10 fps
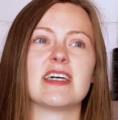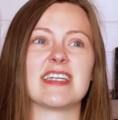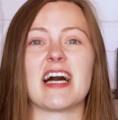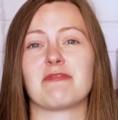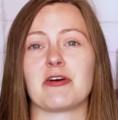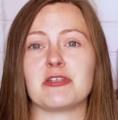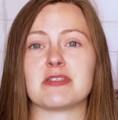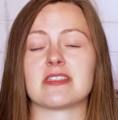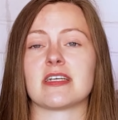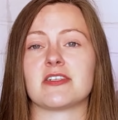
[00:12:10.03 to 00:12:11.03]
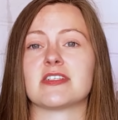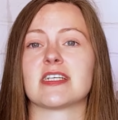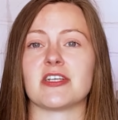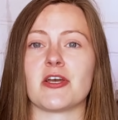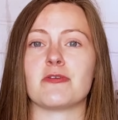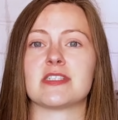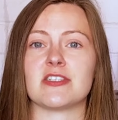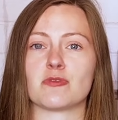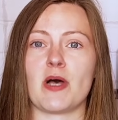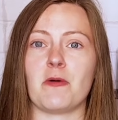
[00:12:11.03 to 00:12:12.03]
and I value slickness in a coating
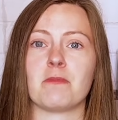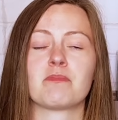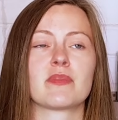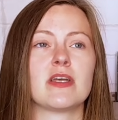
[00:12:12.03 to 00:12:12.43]
as well.